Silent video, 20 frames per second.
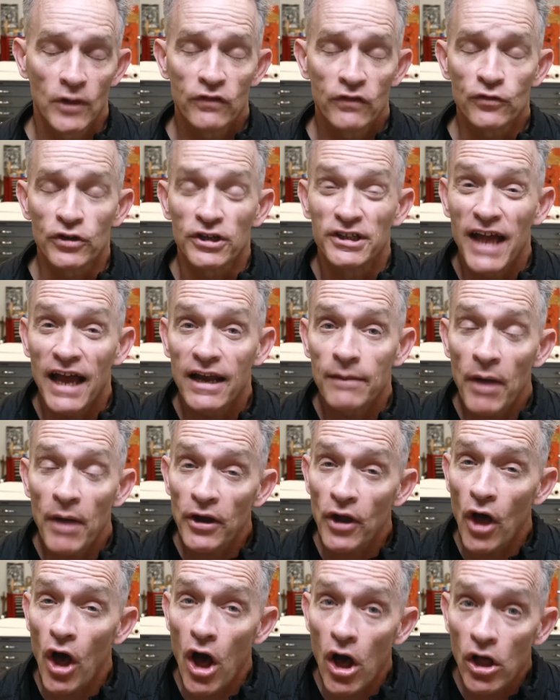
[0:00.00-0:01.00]
Forget about
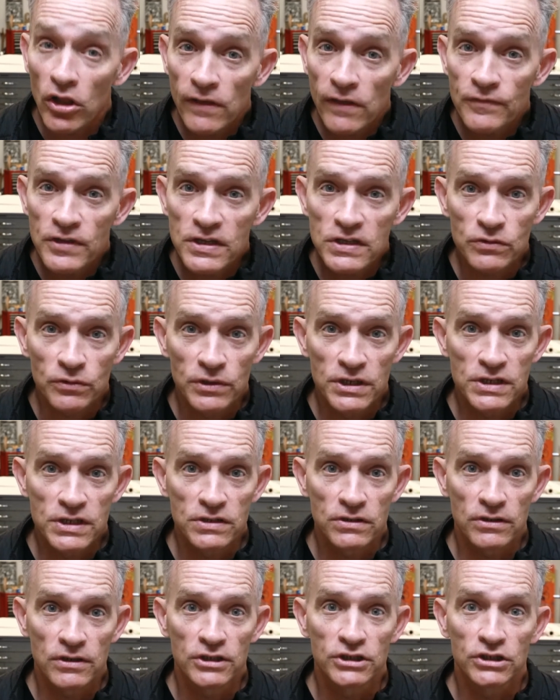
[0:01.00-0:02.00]
all of this
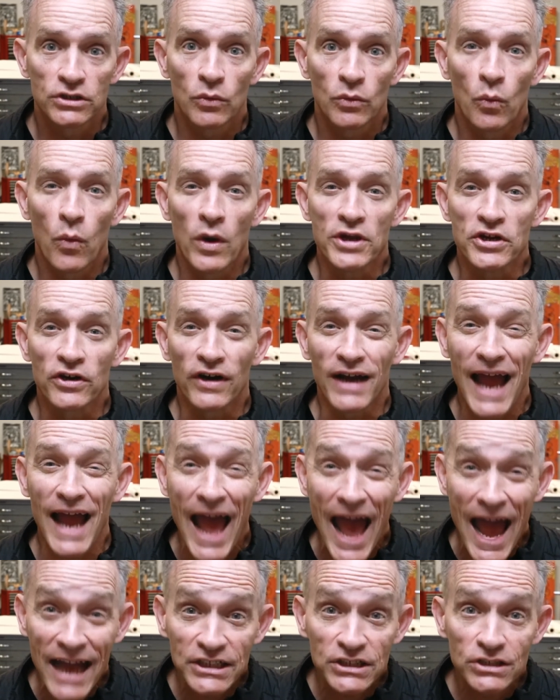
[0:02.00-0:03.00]
research when you're
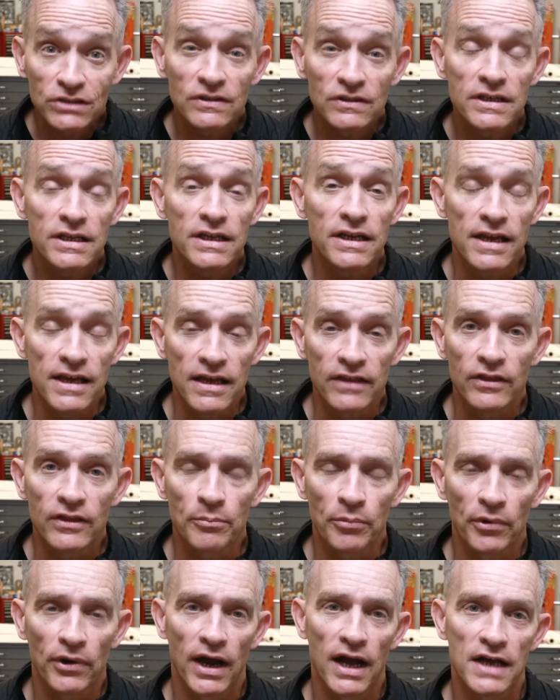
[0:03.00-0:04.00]
actually in the
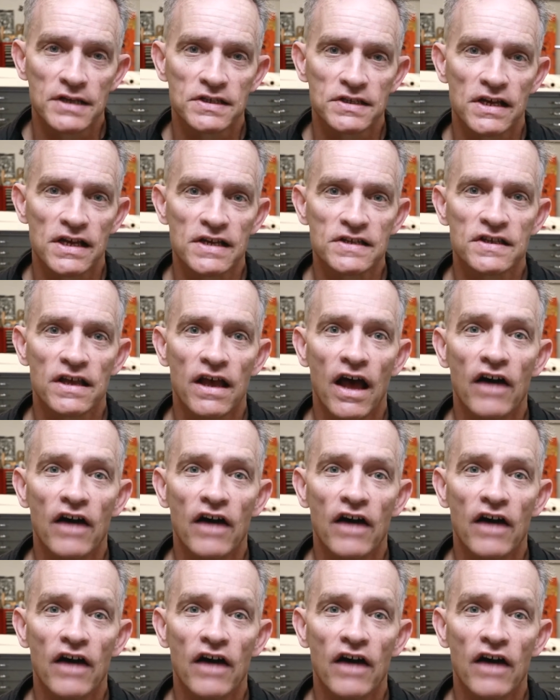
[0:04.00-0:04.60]
process